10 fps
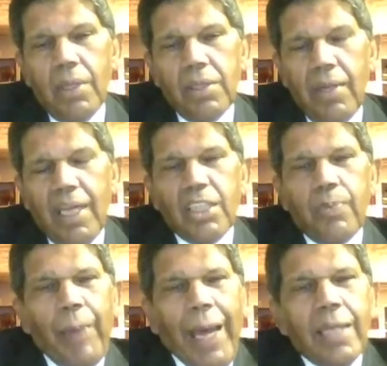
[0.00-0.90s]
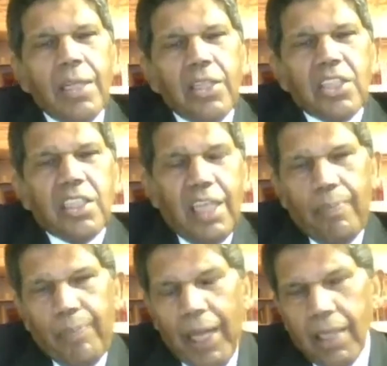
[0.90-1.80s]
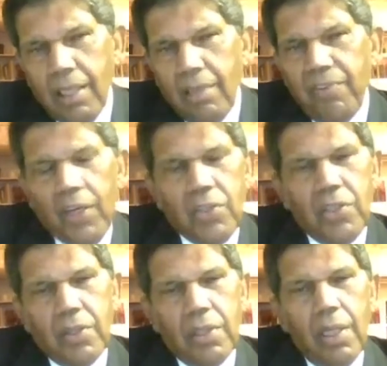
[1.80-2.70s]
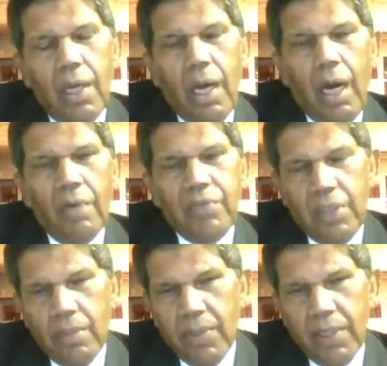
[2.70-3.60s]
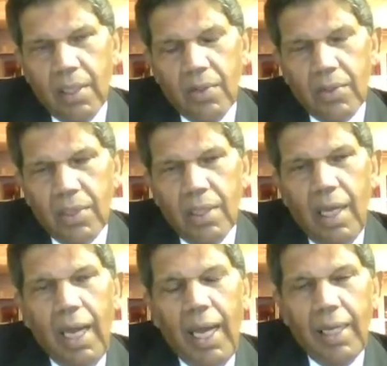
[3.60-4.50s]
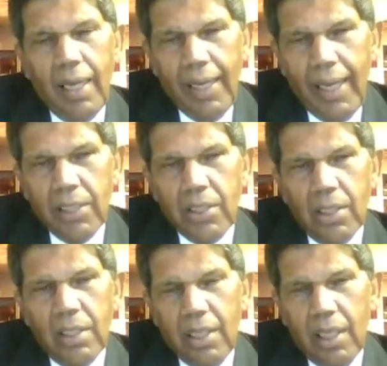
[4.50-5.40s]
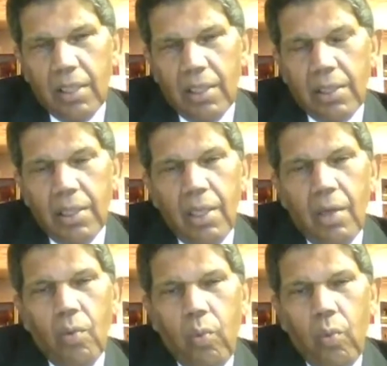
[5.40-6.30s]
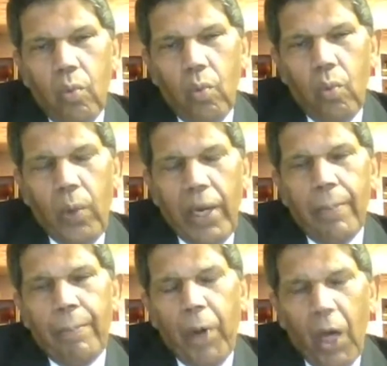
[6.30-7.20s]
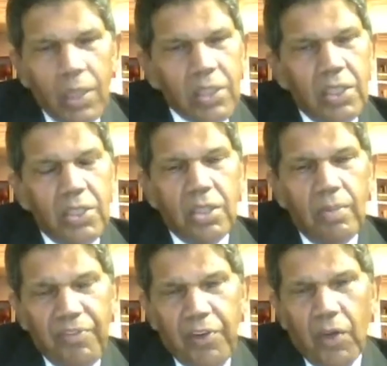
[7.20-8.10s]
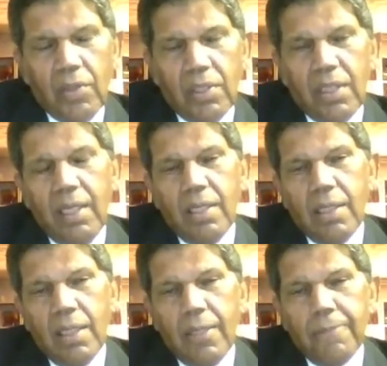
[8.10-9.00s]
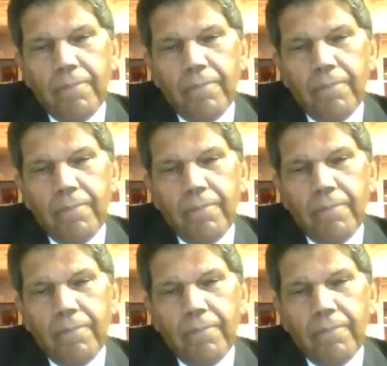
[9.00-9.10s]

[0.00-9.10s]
expand the seed planting function of the Human Rights Council. And I actually think that where policy should be focused is that